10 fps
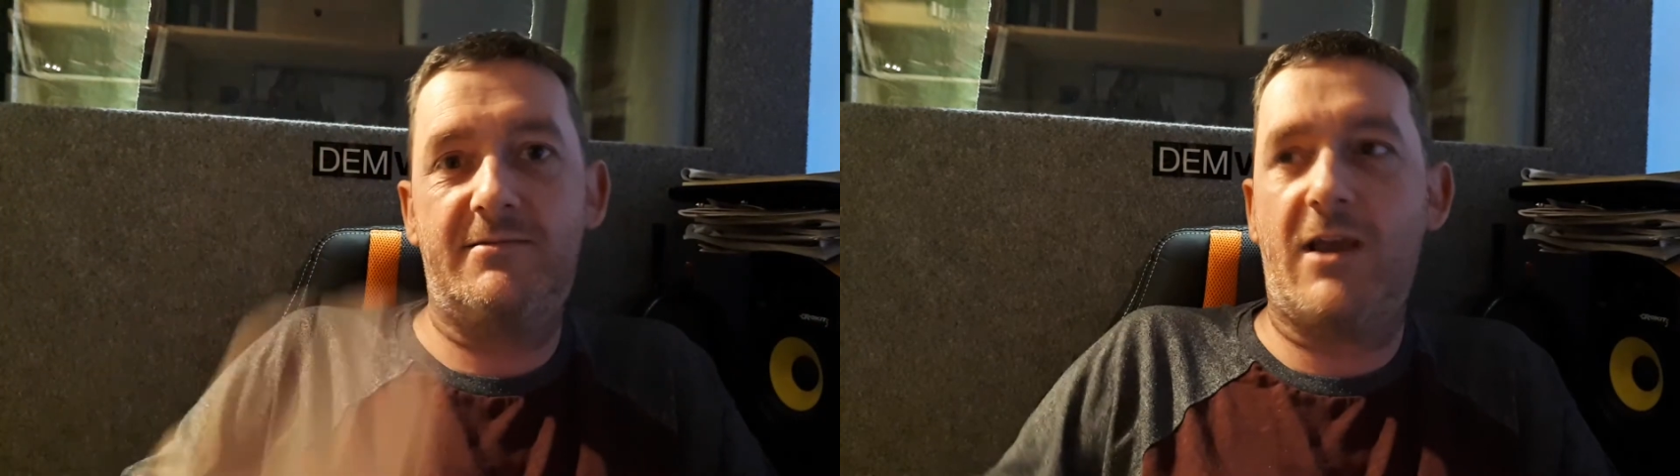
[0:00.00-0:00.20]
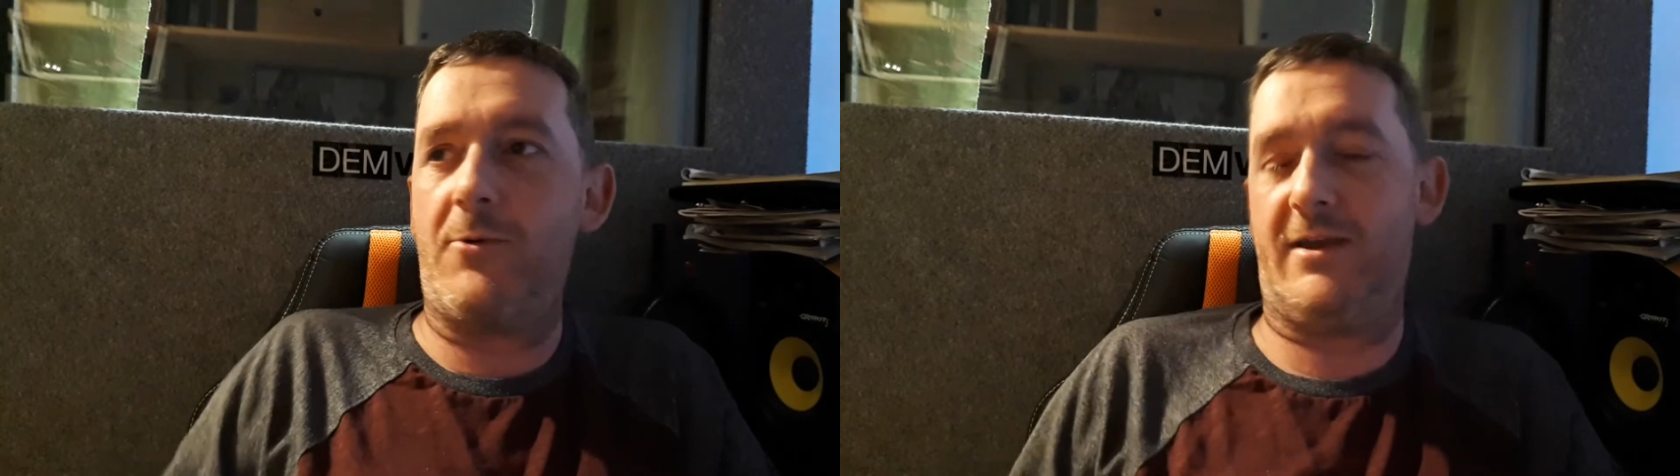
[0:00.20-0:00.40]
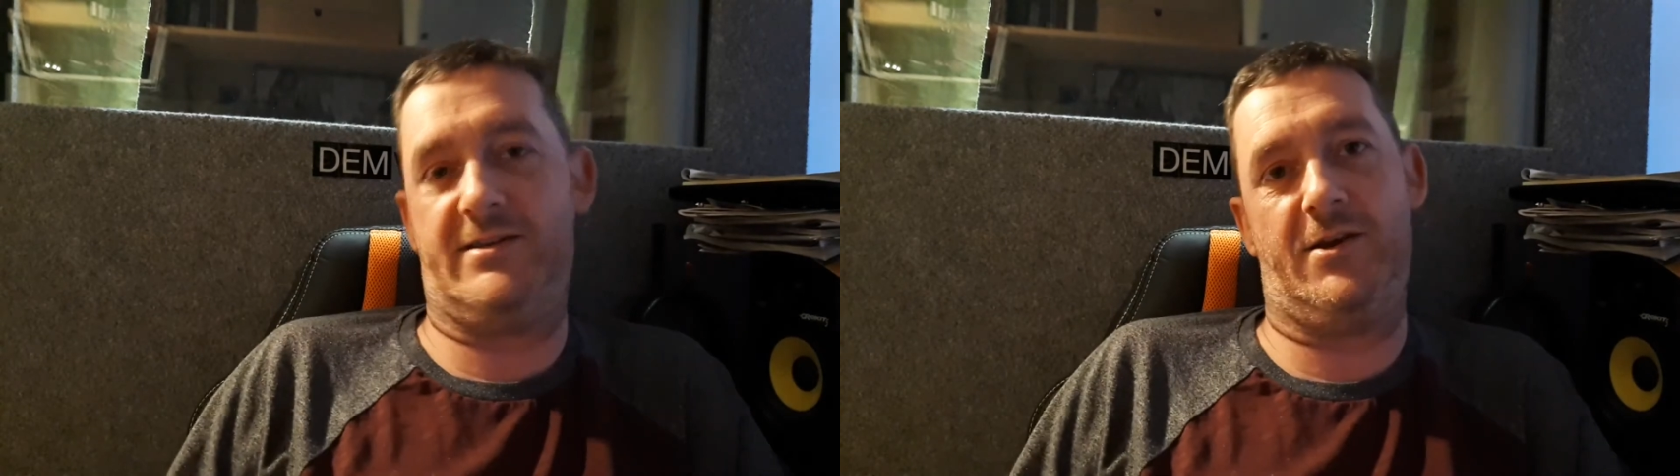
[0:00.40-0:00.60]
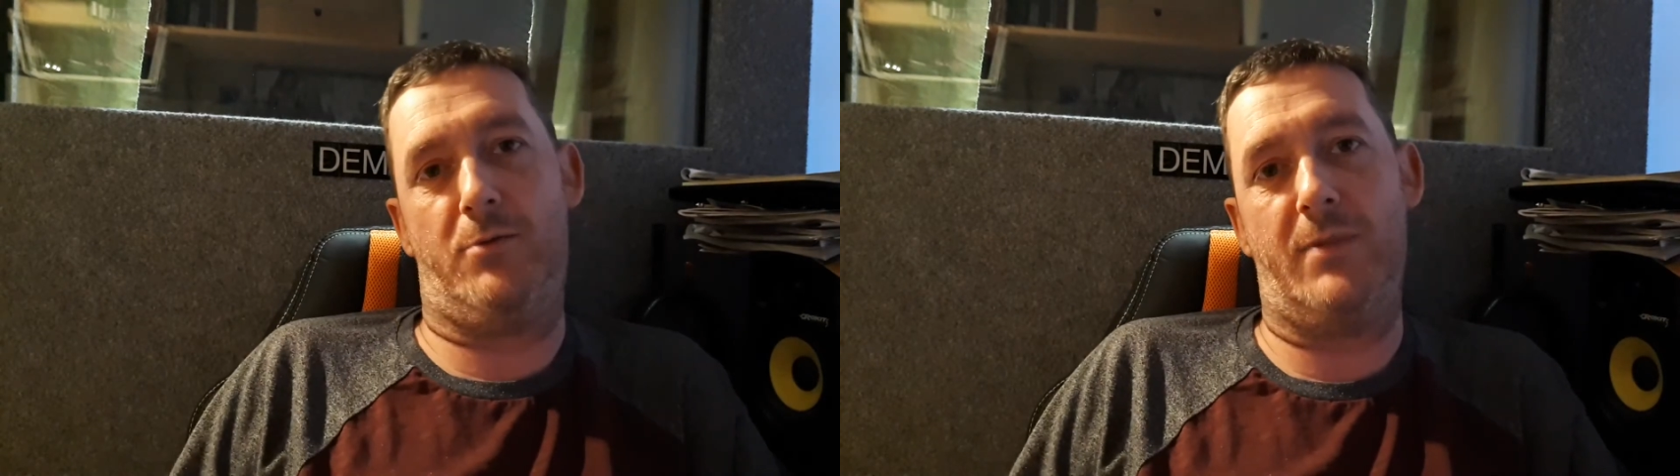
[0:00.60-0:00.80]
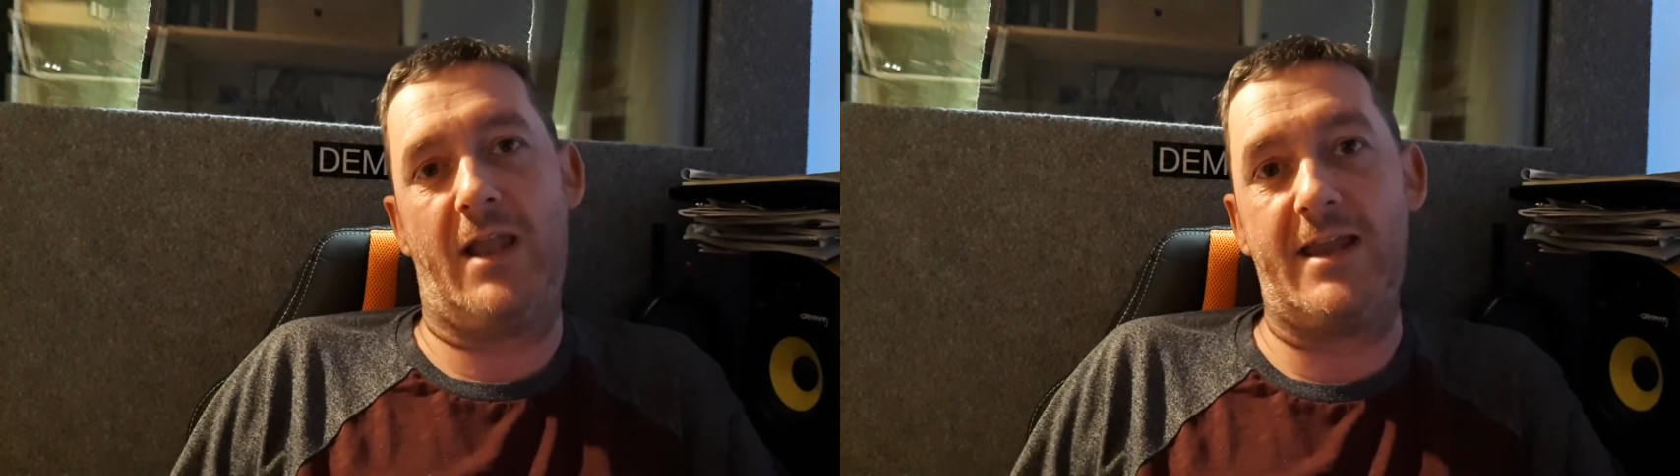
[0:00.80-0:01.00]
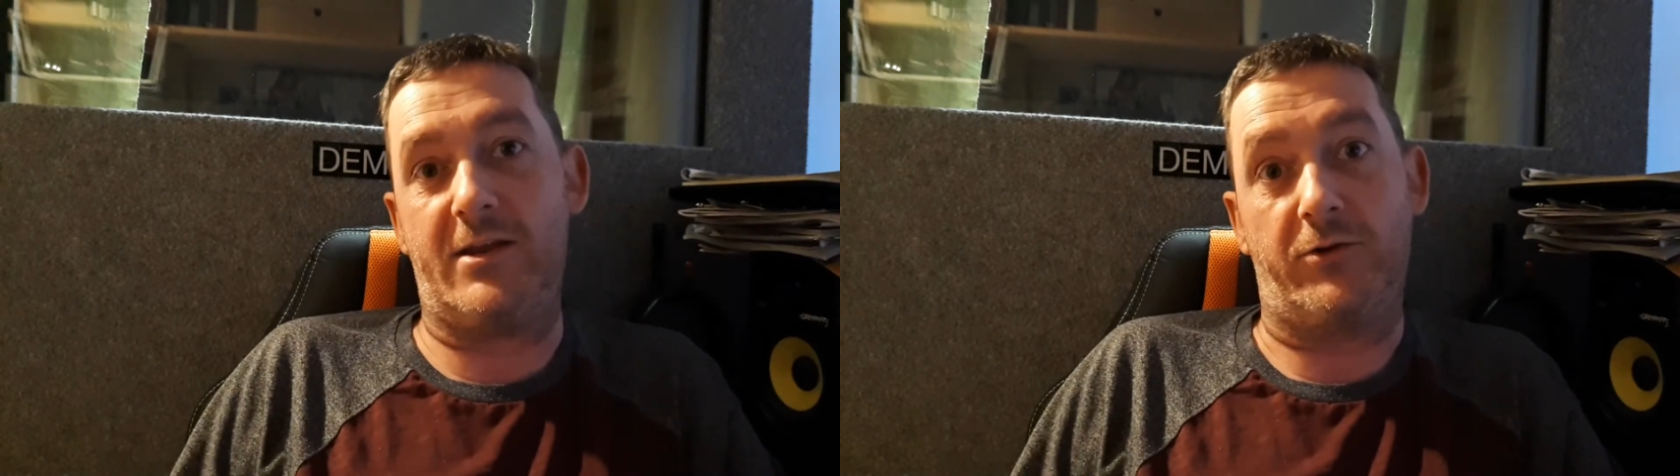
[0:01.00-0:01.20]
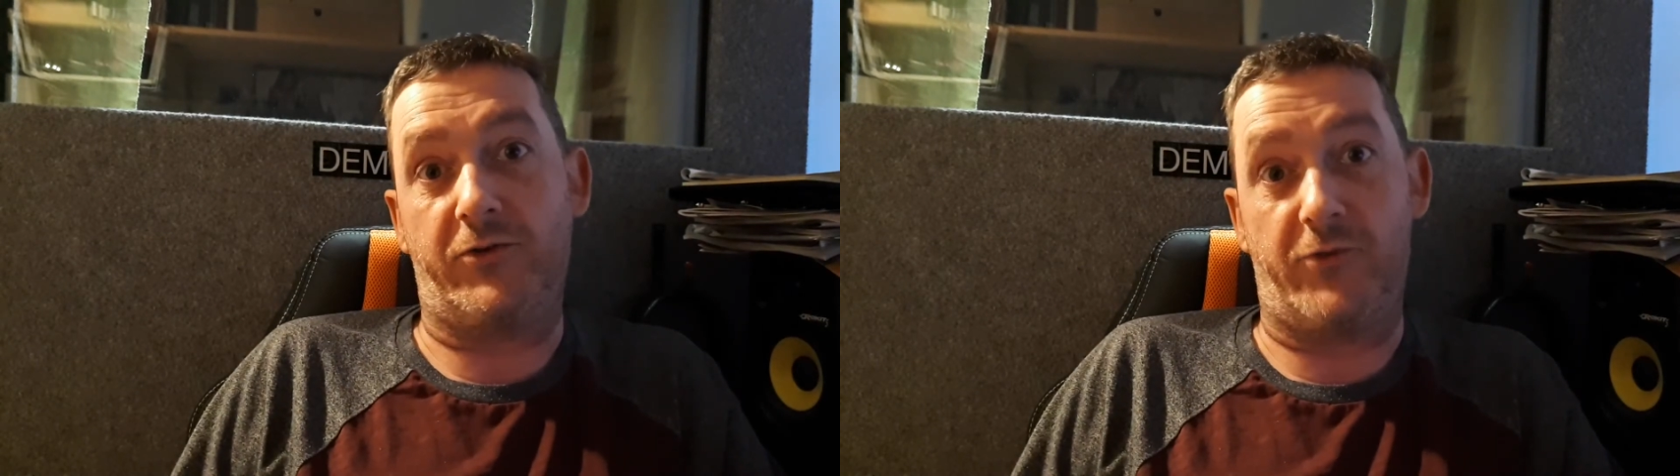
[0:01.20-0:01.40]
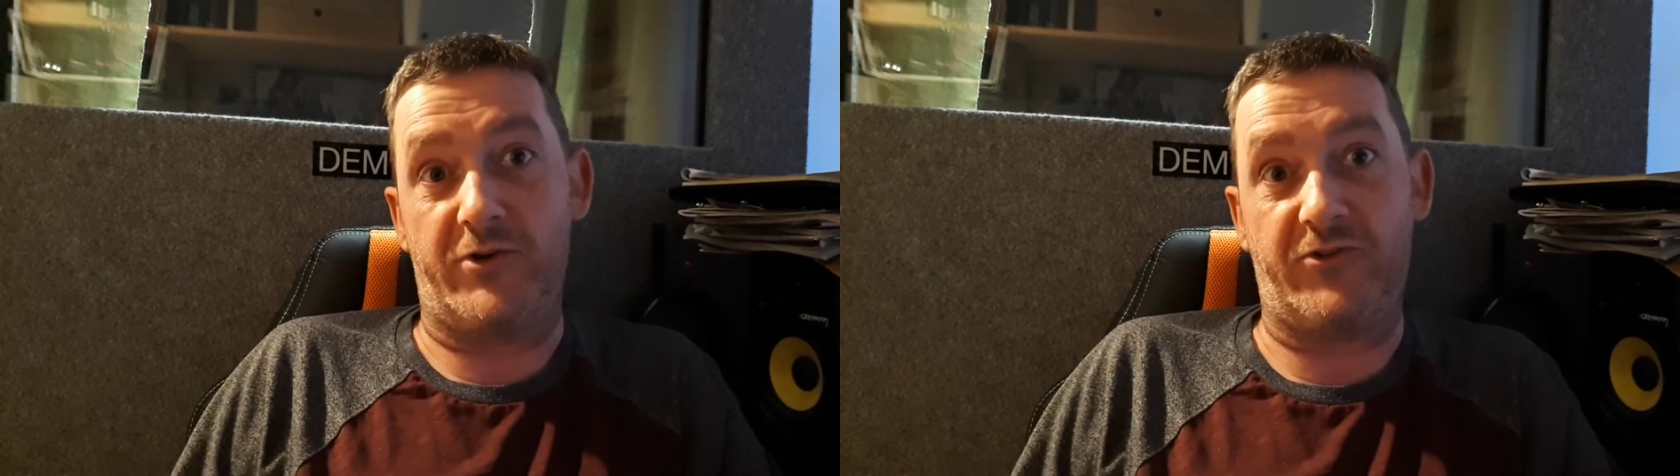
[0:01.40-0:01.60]
go easy on
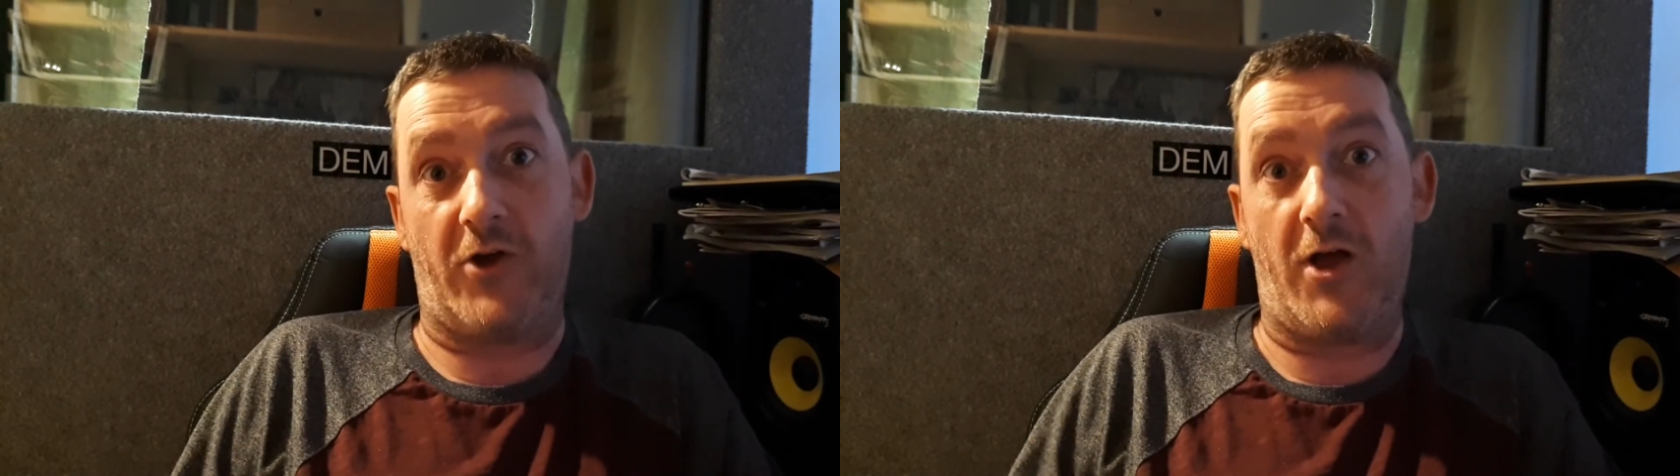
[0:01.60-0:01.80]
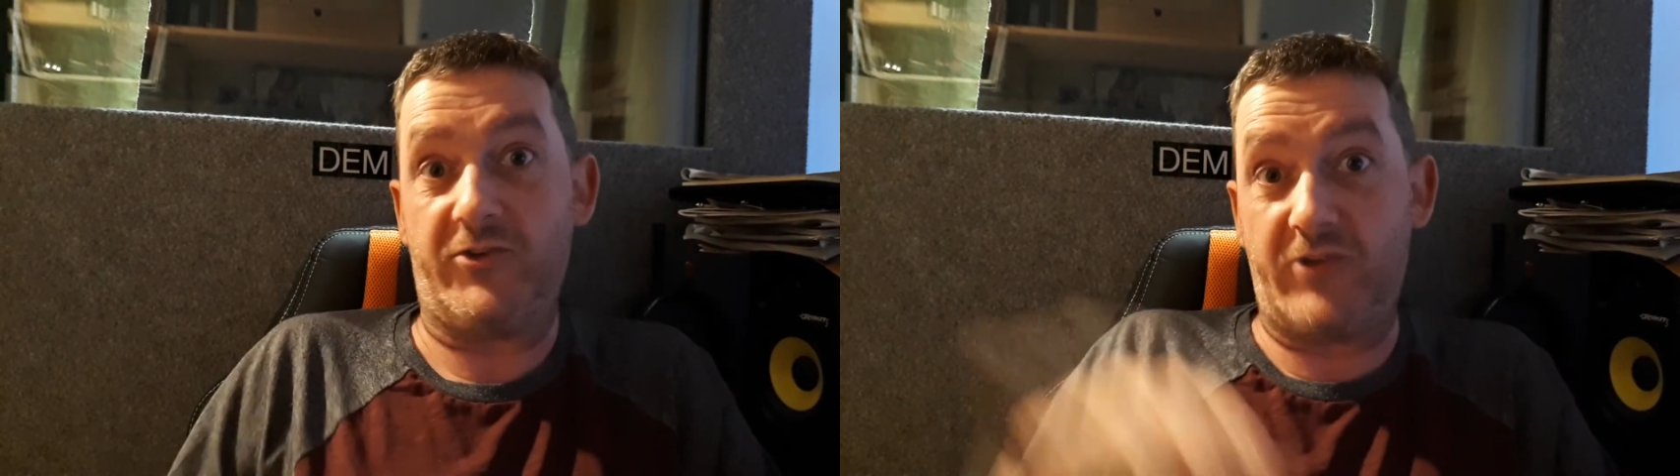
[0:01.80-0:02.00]
millennials for a start.